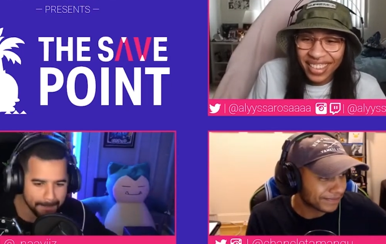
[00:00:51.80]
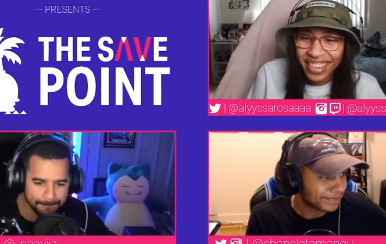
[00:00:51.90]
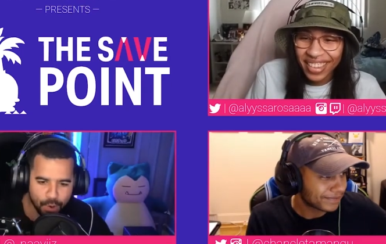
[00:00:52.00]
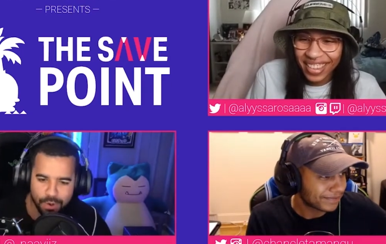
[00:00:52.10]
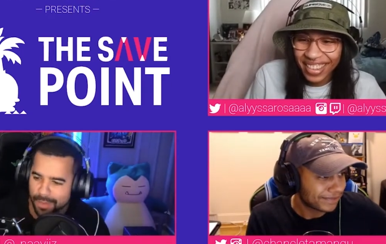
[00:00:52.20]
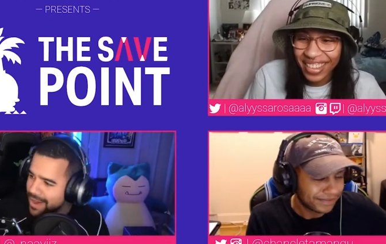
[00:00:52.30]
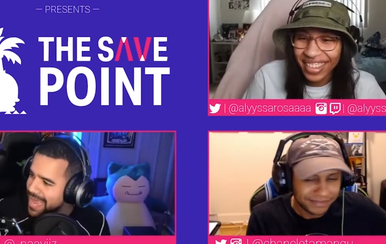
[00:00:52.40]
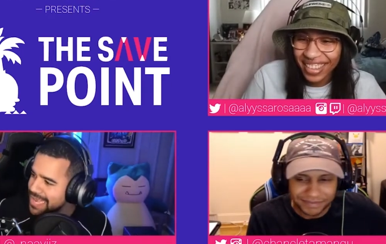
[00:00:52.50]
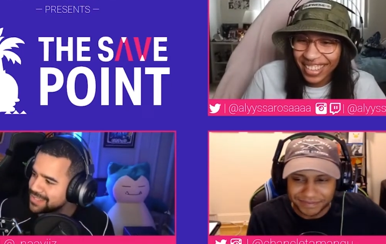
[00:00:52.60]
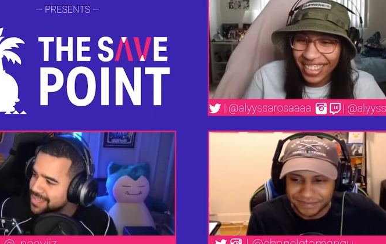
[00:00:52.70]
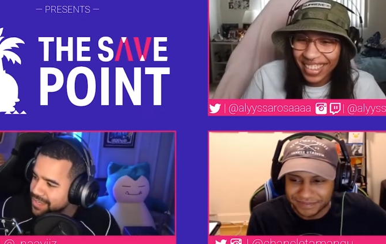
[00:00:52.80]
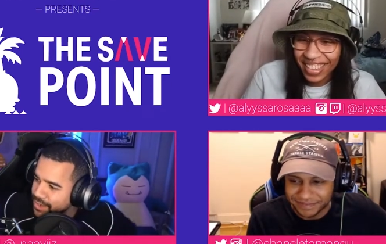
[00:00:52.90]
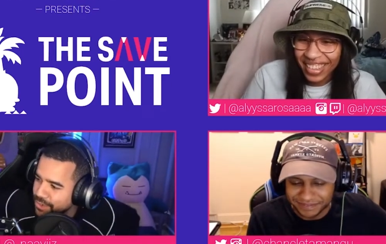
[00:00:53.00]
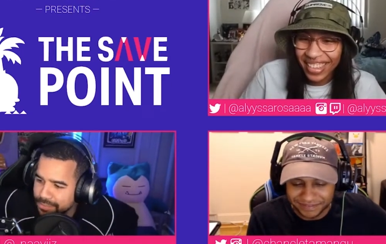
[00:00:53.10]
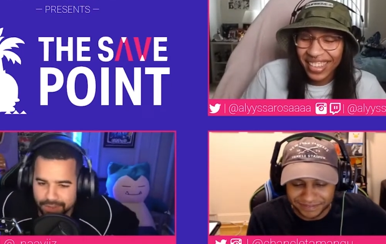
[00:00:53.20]
Speaker 1: Pokemon esque
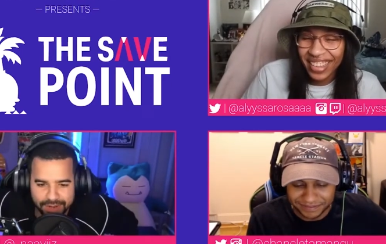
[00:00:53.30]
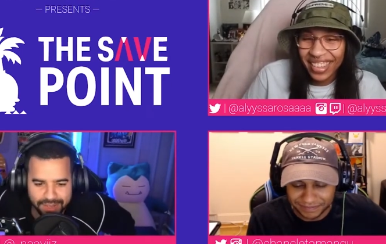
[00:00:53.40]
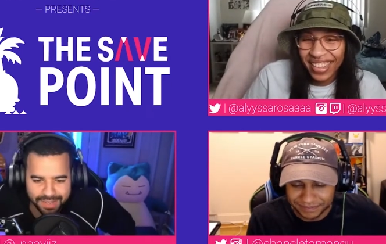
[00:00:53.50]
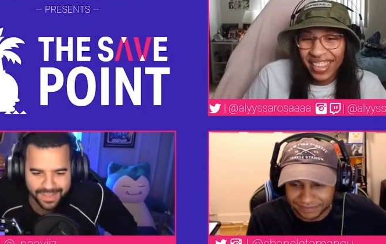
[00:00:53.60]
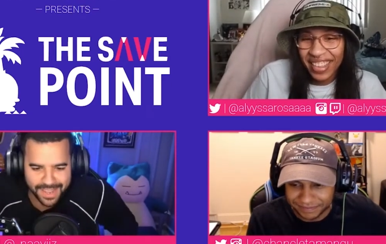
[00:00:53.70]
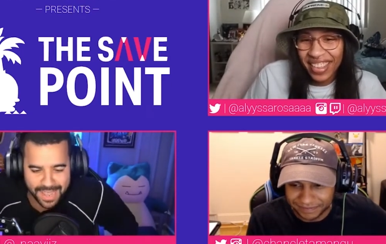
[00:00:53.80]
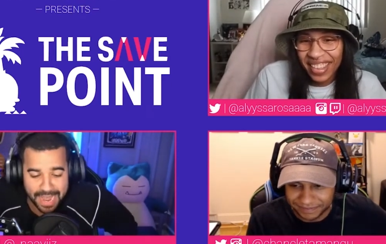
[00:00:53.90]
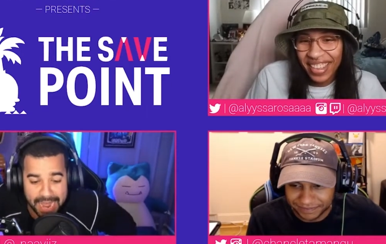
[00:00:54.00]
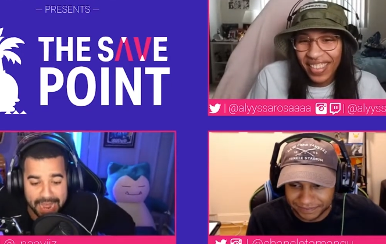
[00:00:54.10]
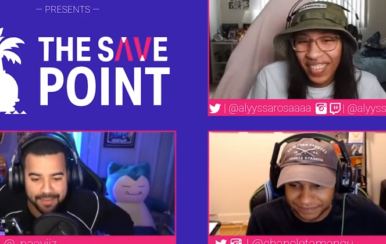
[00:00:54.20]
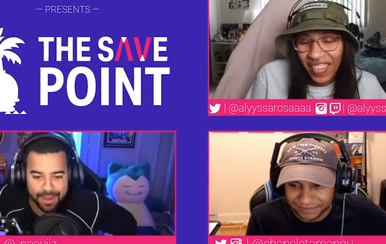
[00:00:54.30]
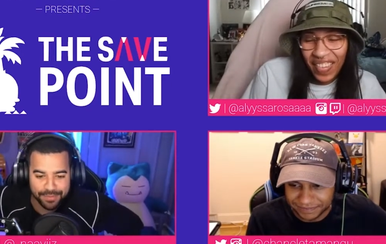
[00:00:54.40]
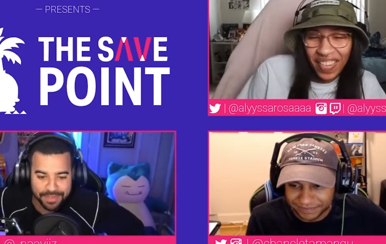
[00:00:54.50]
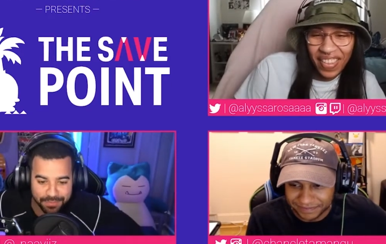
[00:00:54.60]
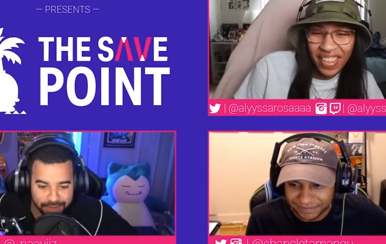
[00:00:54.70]
here, but uh, I am
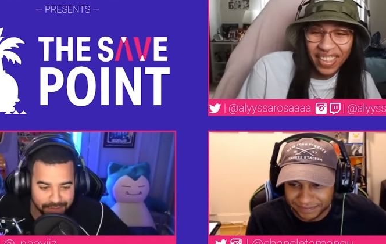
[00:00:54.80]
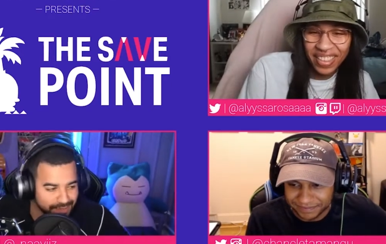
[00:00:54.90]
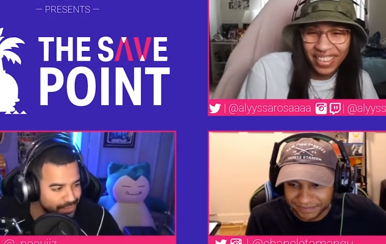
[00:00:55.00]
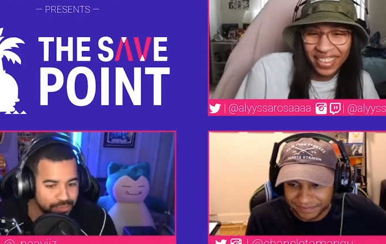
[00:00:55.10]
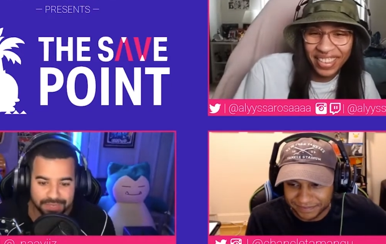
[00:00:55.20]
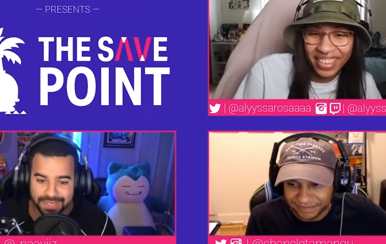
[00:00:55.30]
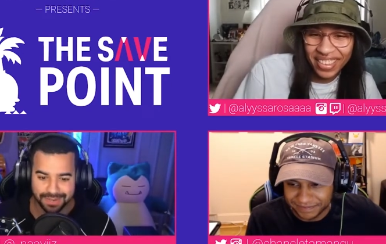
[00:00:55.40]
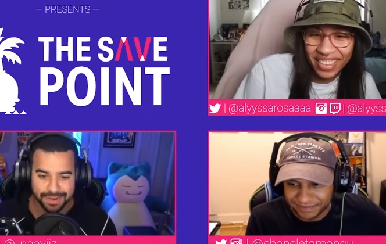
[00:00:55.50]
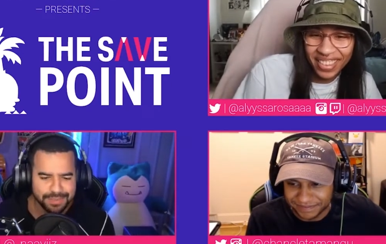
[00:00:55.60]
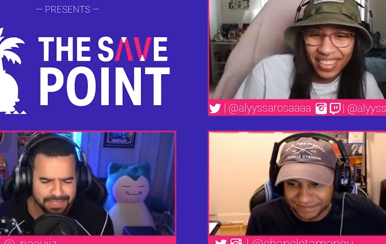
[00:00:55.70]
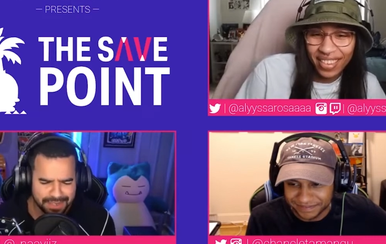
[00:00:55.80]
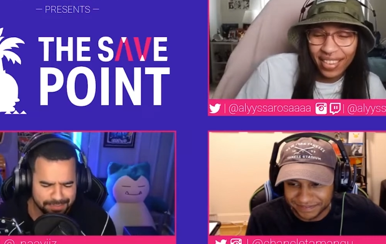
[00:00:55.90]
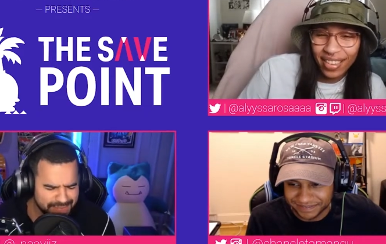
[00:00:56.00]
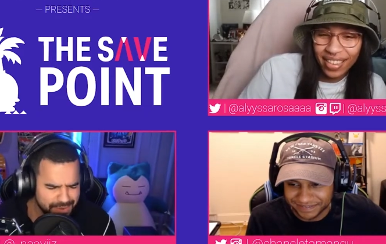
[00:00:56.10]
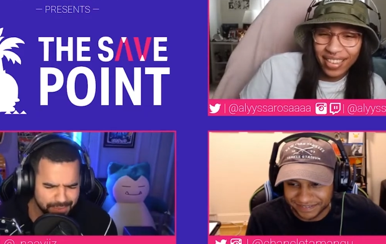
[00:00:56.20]
obviously very super excited. I'm, I'm
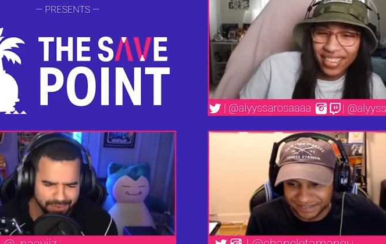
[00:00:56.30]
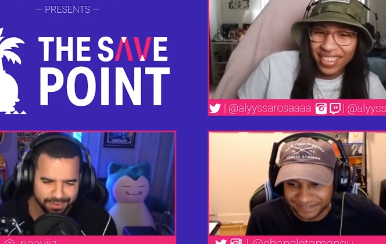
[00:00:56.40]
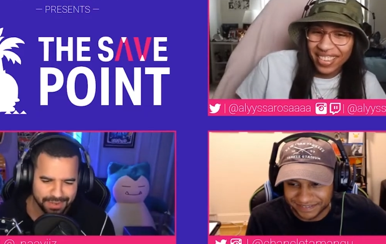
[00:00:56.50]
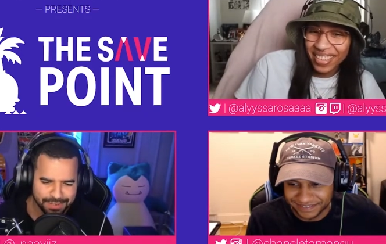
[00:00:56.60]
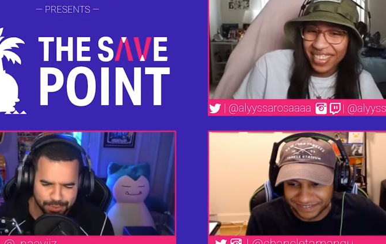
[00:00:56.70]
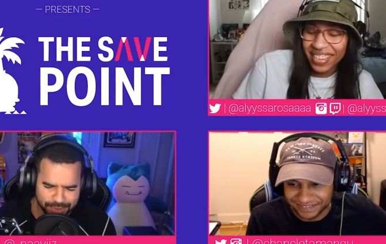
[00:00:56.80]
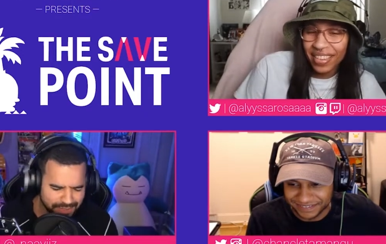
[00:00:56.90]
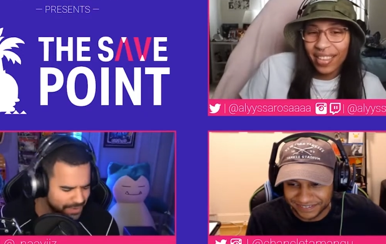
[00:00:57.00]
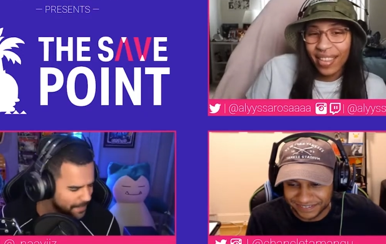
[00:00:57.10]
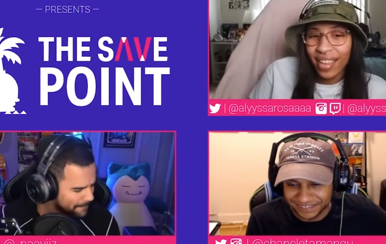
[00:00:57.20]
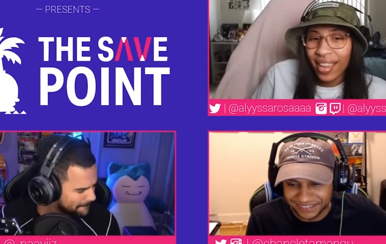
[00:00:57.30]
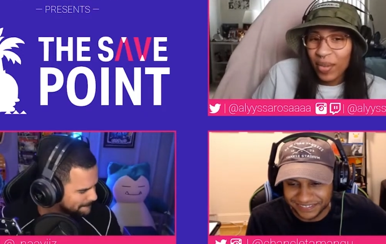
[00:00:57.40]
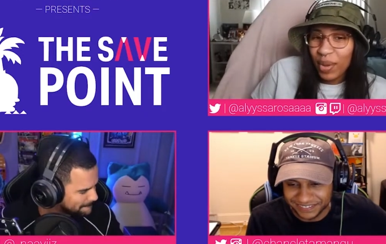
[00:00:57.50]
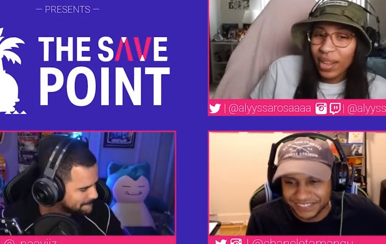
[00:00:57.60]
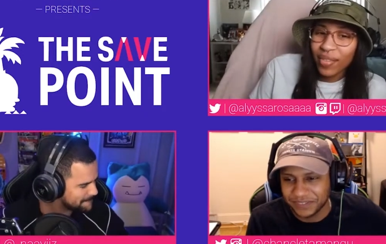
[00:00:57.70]
excited to be here, as always.
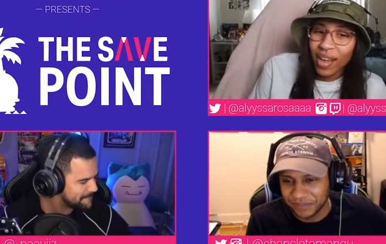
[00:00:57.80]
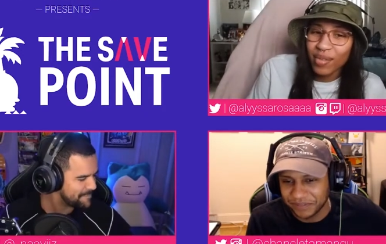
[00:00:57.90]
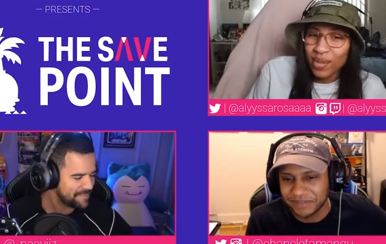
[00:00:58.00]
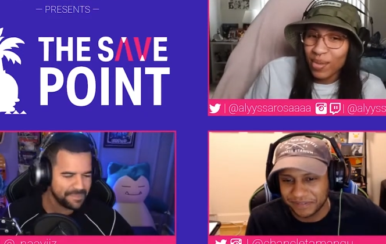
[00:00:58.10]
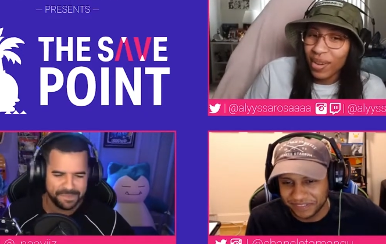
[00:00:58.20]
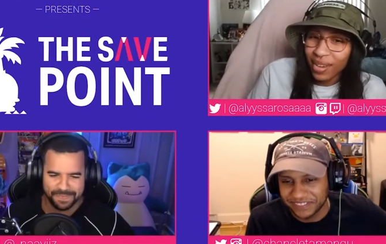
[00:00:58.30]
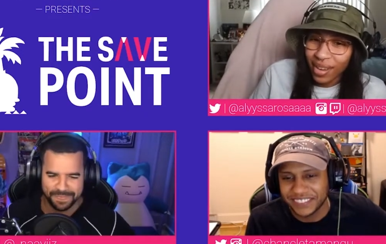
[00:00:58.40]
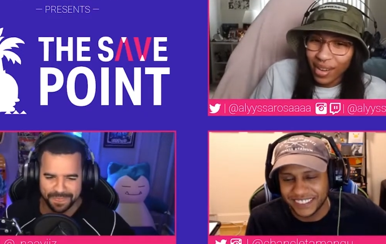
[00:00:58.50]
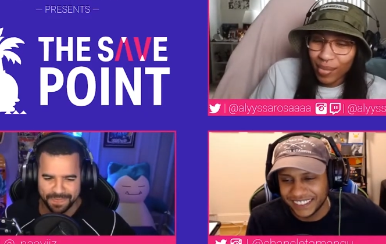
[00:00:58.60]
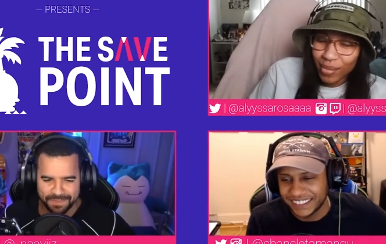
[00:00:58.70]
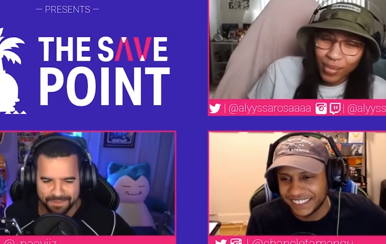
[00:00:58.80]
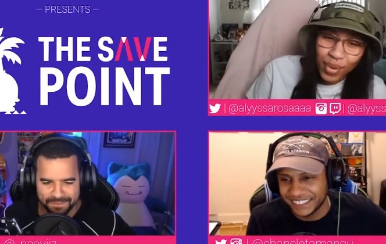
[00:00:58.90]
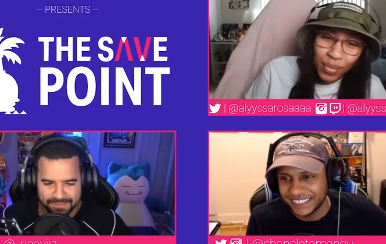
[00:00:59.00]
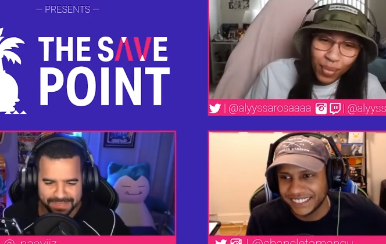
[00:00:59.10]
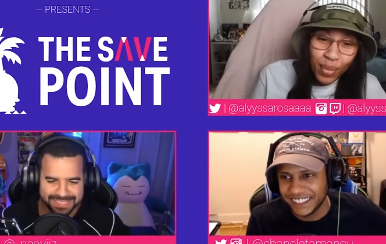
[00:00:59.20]
Speaker 2: We love having you on. Um, we,
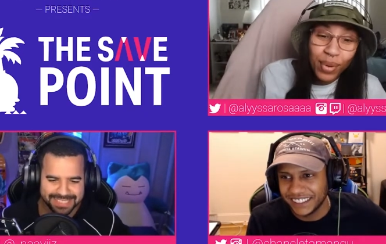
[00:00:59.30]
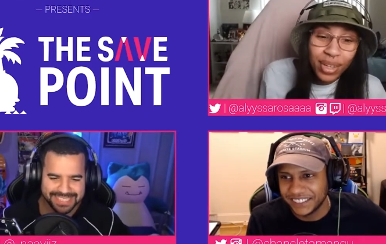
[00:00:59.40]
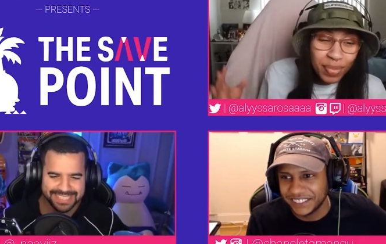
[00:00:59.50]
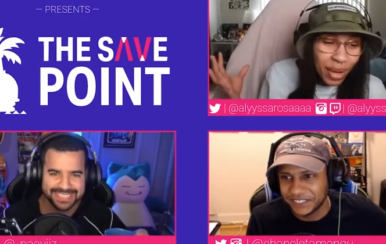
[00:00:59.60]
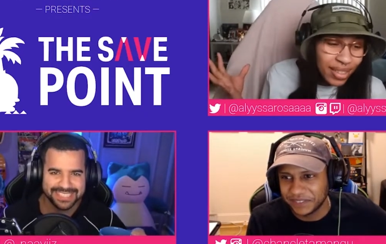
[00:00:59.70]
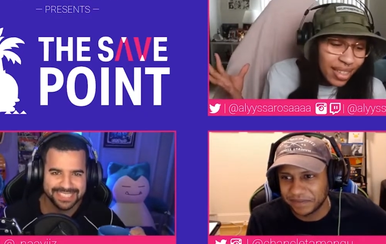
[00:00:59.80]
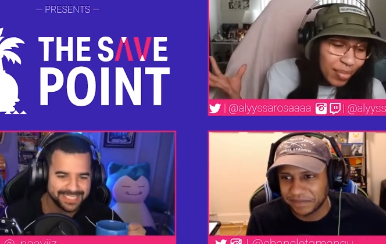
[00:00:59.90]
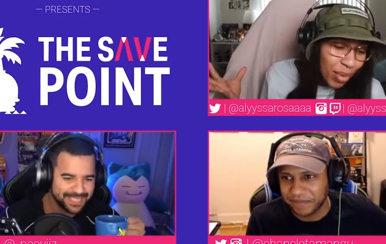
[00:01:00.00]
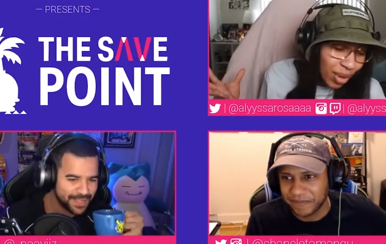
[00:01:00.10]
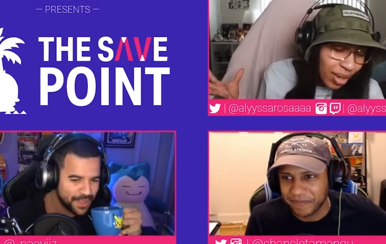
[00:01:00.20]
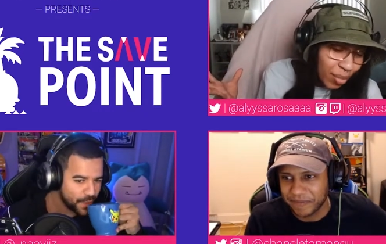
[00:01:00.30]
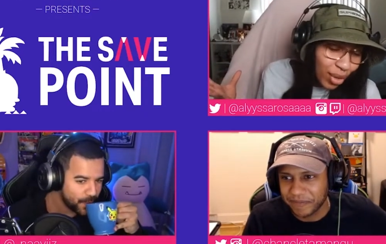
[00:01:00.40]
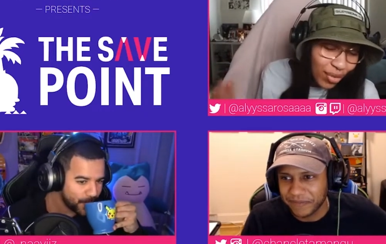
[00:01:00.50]
yeah. we were expecting more more